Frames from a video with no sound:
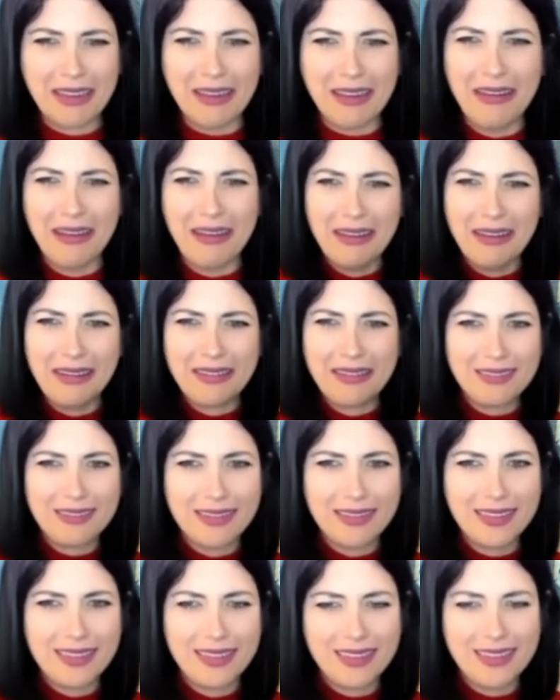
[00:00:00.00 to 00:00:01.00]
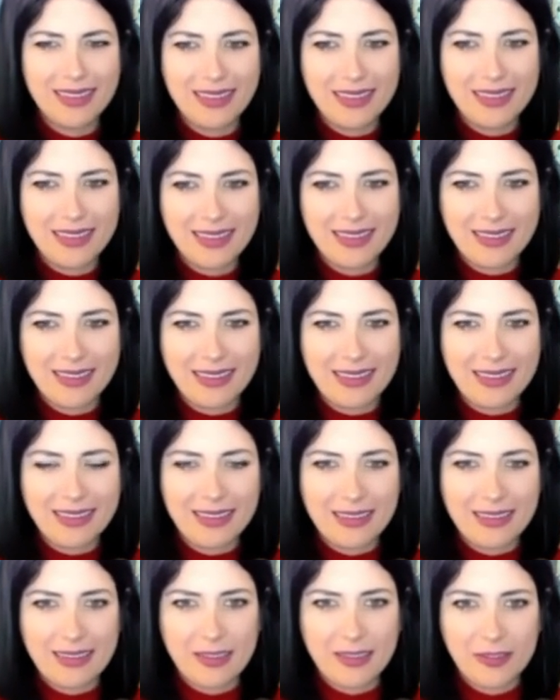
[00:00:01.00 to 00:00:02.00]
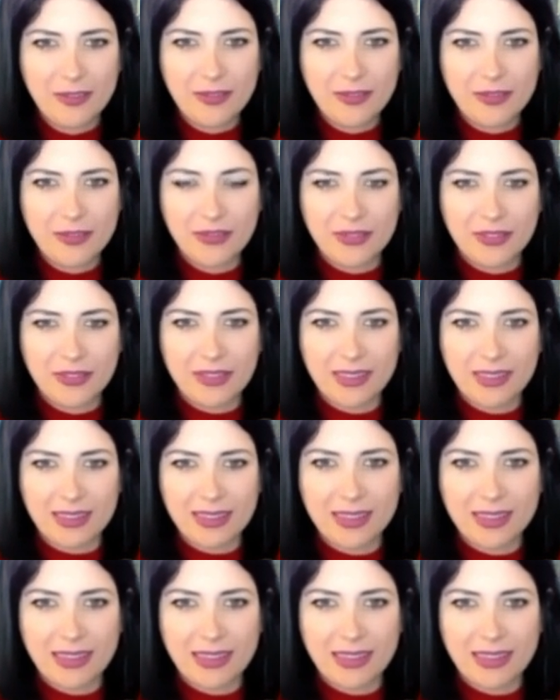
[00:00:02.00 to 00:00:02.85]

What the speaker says: [no speech]